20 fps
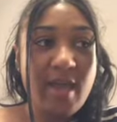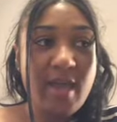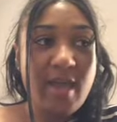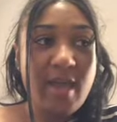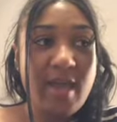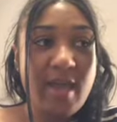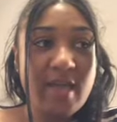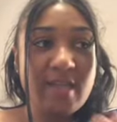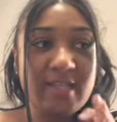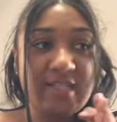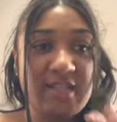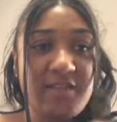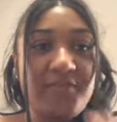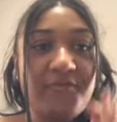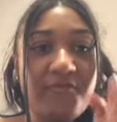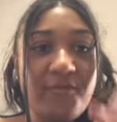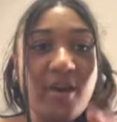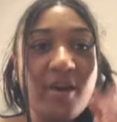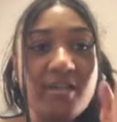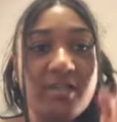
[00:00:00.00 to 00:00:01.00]
is the
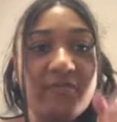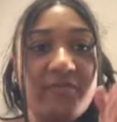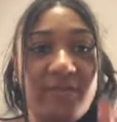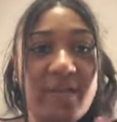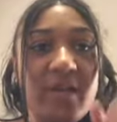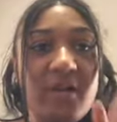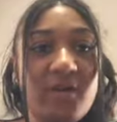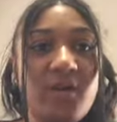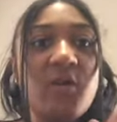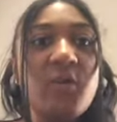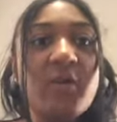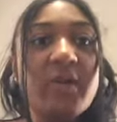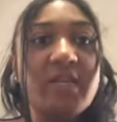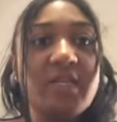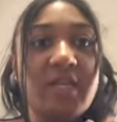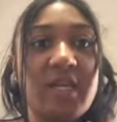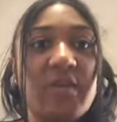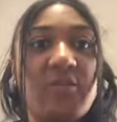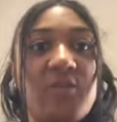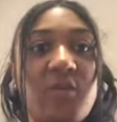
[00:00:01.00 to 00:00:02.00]
first vehicle we
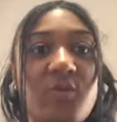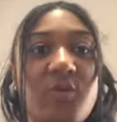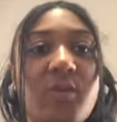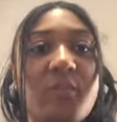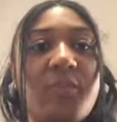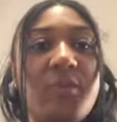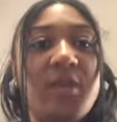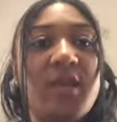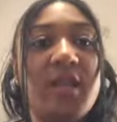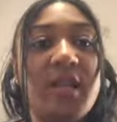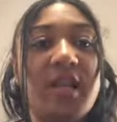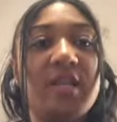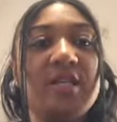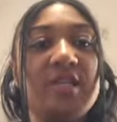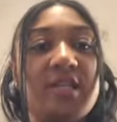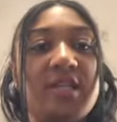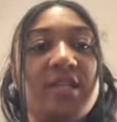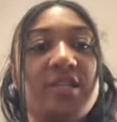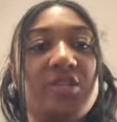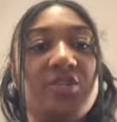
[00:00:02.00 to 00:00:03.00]
see when we're pulling
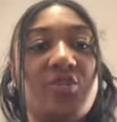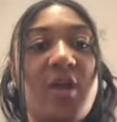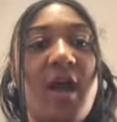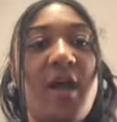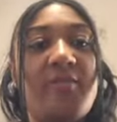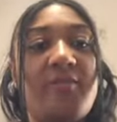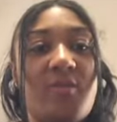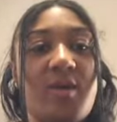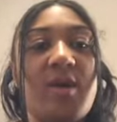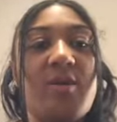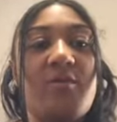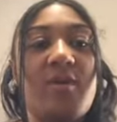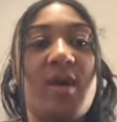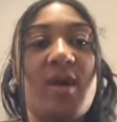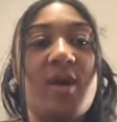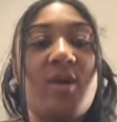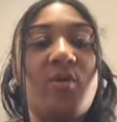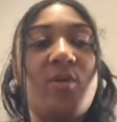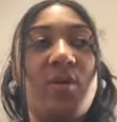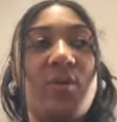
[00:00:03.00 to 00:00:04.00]
into this driveway,
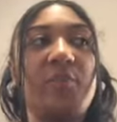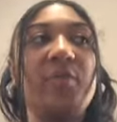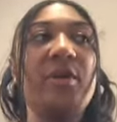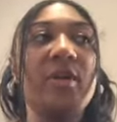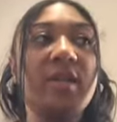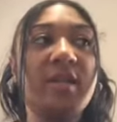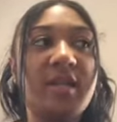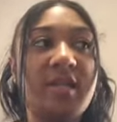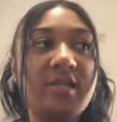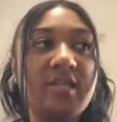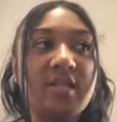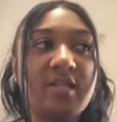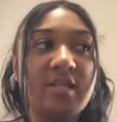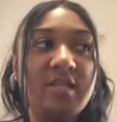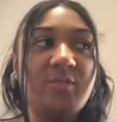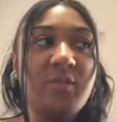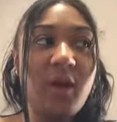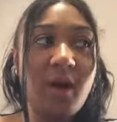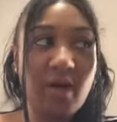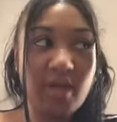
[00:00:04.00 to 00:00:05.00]
right? We're pulling into
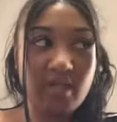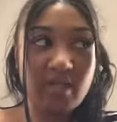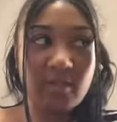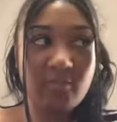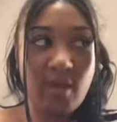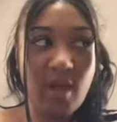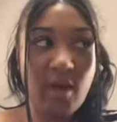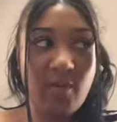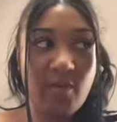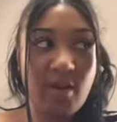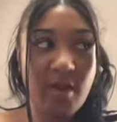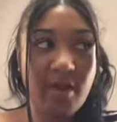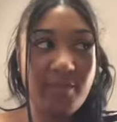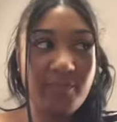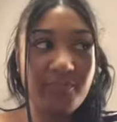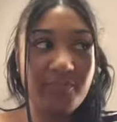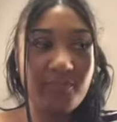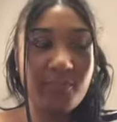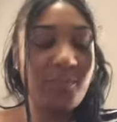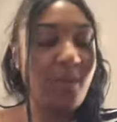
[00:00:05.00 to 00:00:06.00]
this parking spot, right?
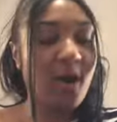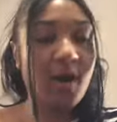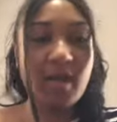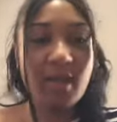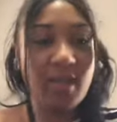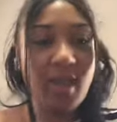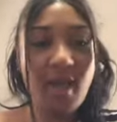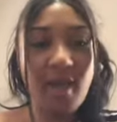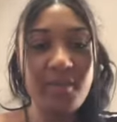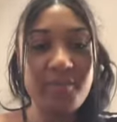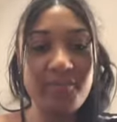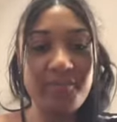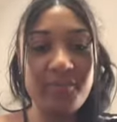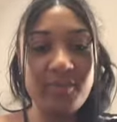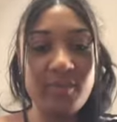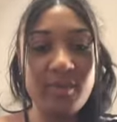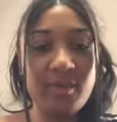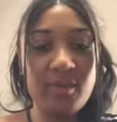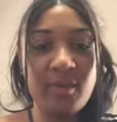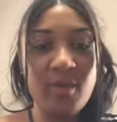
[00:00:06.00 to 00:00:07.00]
Parking lot.
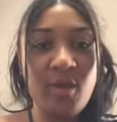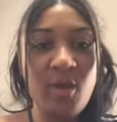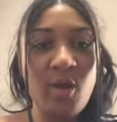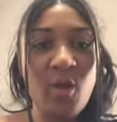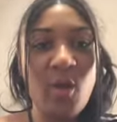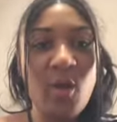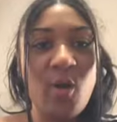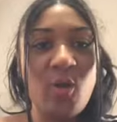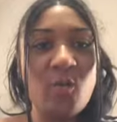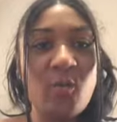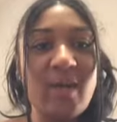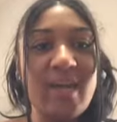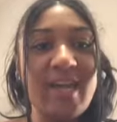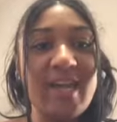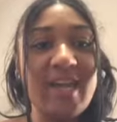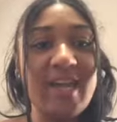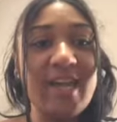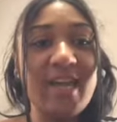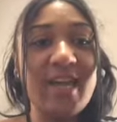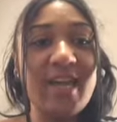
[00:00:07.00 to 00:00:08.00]
We
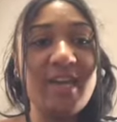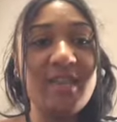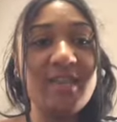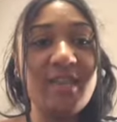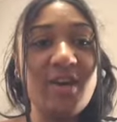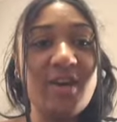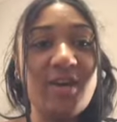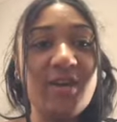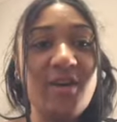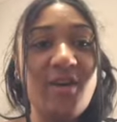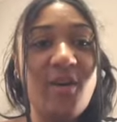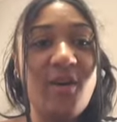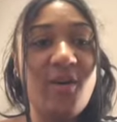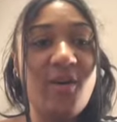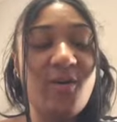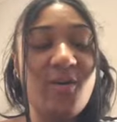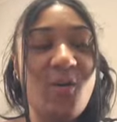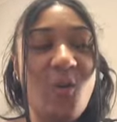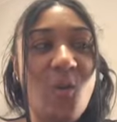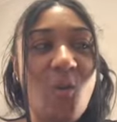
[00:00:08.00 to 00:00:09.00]
get in there,
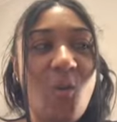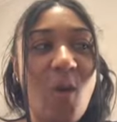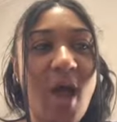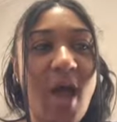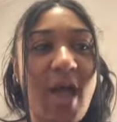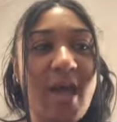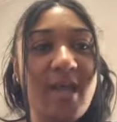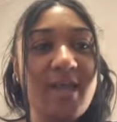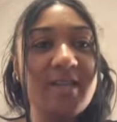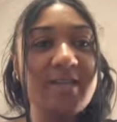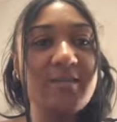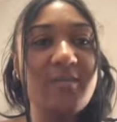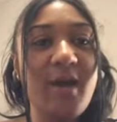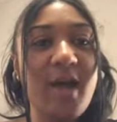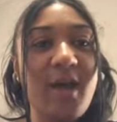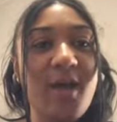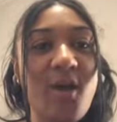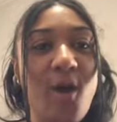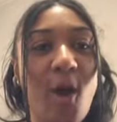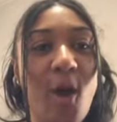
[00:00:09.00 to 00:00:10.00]
y'all. Why is
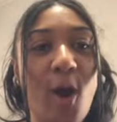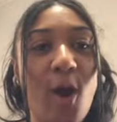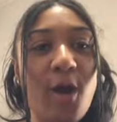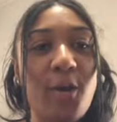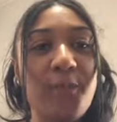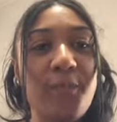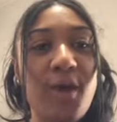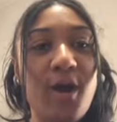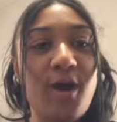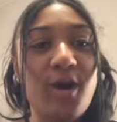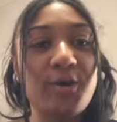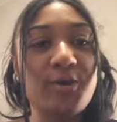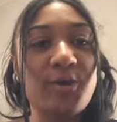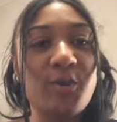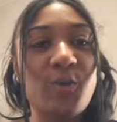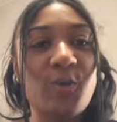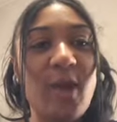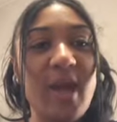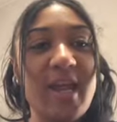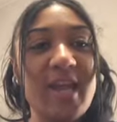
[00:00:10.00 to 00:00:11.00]
my car parked
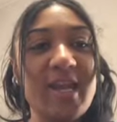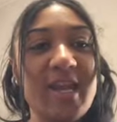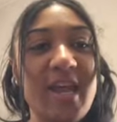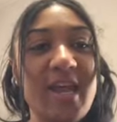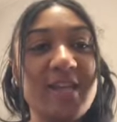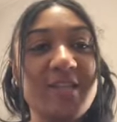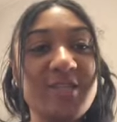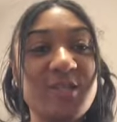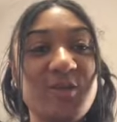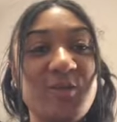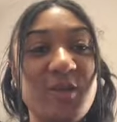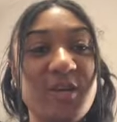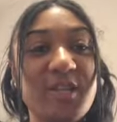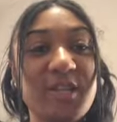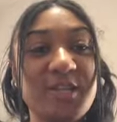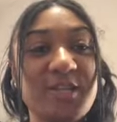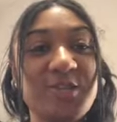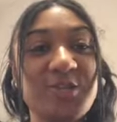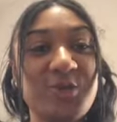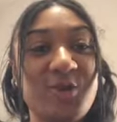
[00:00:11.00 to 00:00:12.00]
right next to where
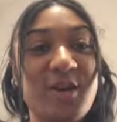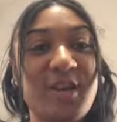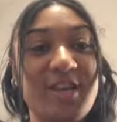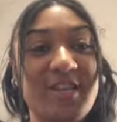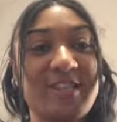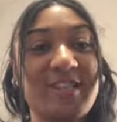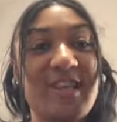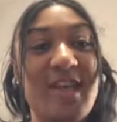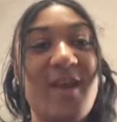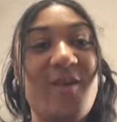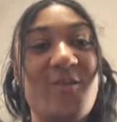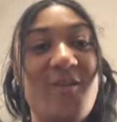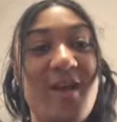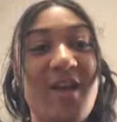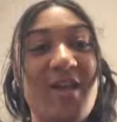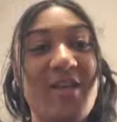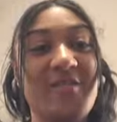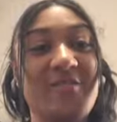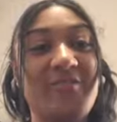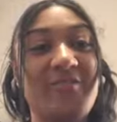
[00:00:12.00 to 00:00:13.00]
this truck is at, right?